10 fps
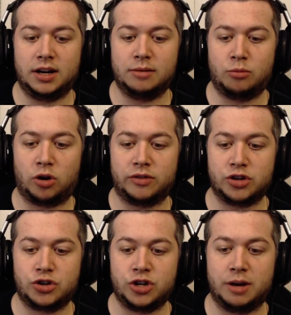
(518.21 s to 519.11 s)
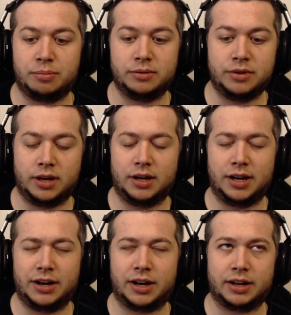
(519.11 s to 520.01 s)
more of a ship.
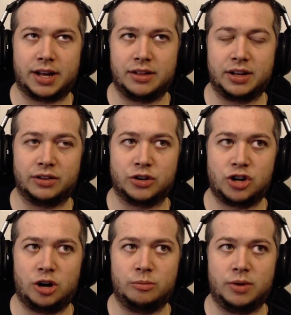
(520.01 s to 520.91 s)
I can't think of the term.